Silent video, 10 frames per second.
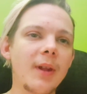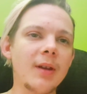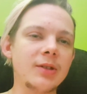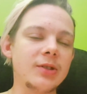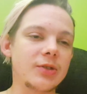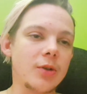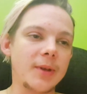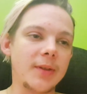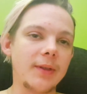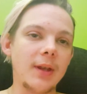it just got
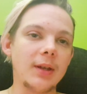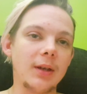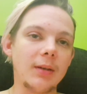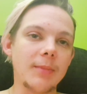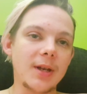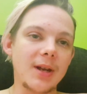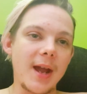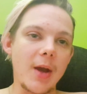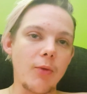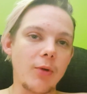me thinking about
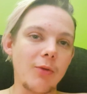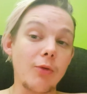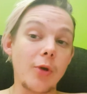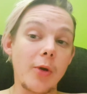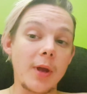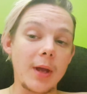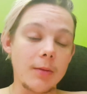how we're all growing